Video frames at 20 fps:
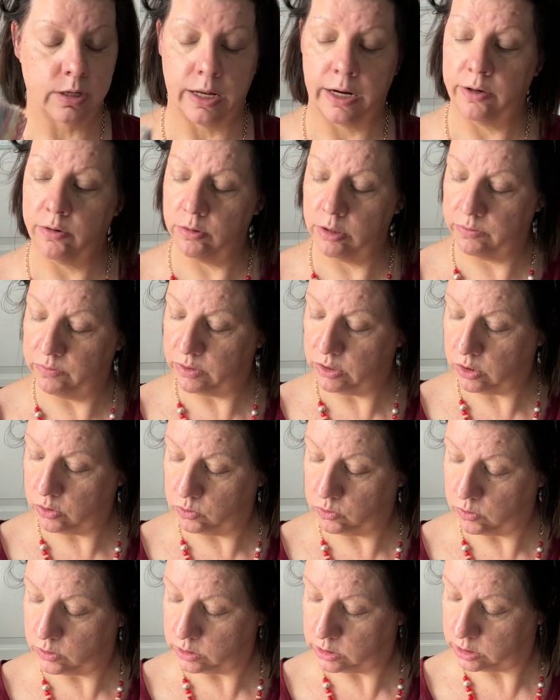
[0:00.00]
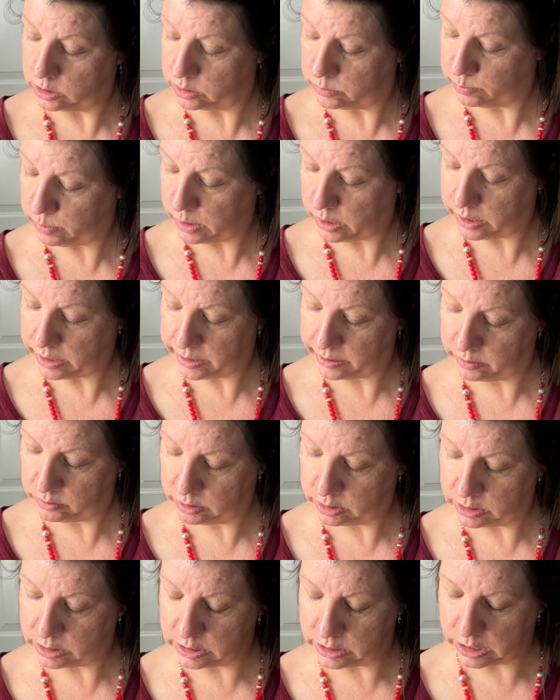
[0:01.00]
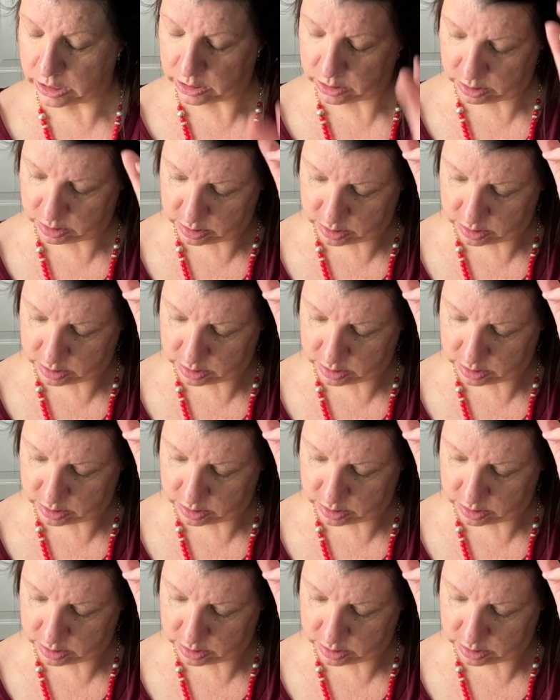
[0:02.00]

I don't even know who this is by. Let's see.